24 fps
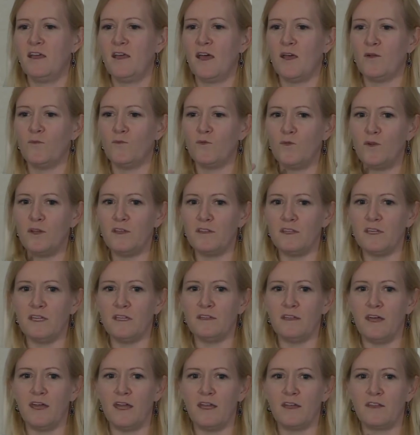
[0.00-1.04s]
and really
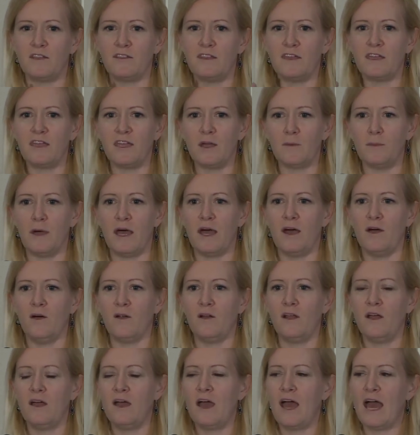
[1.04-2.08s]
thinking about
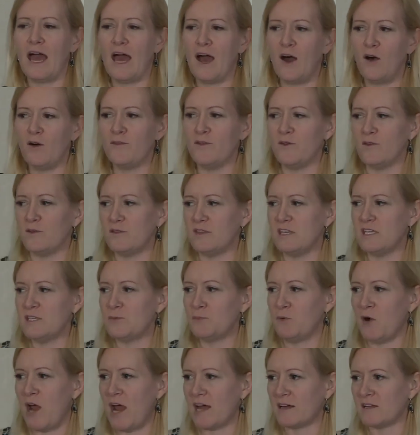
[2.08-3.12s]
how these
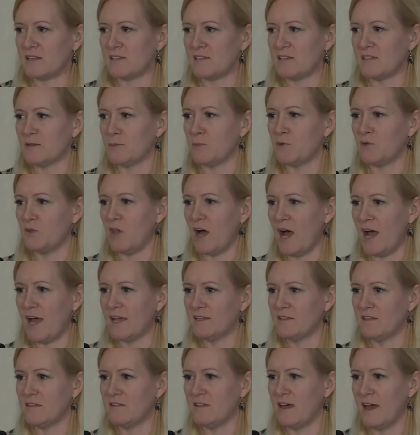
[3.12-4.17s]
practices apply
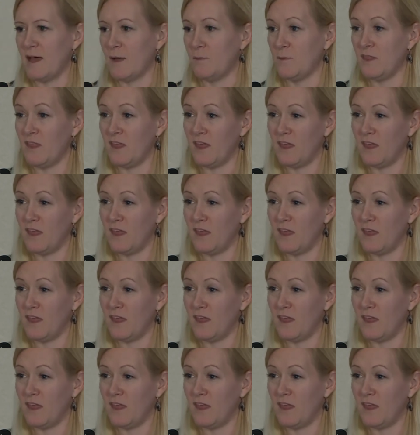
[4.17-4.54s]
to them